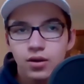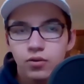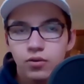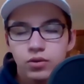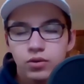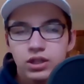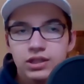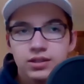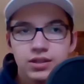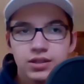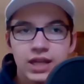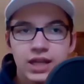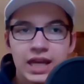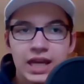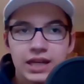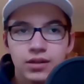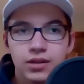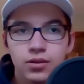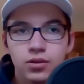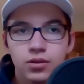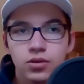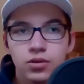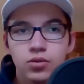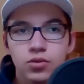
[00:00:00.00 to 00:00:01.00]
we need to get
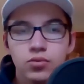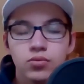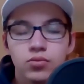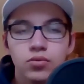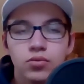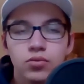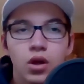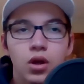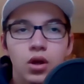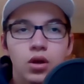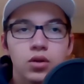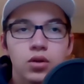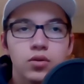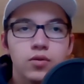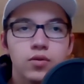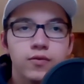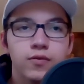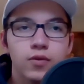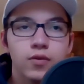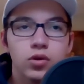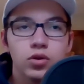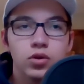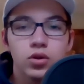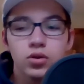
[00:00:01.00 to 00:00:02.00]
new
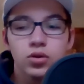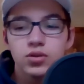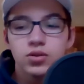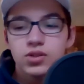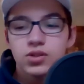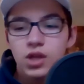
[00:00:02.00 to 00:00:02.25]
voters,